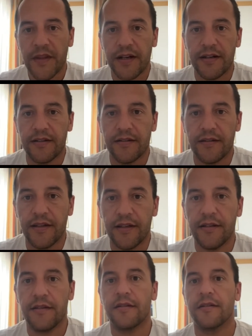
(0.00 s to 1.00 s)
and
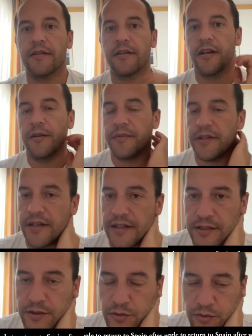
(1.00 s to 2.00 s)
they helped
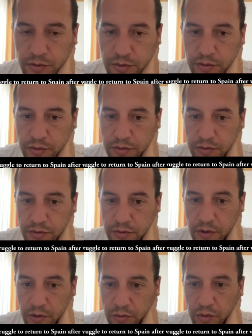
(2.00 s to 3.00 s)
us to
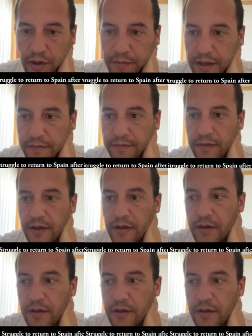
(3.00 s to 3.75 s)
go to Lviv.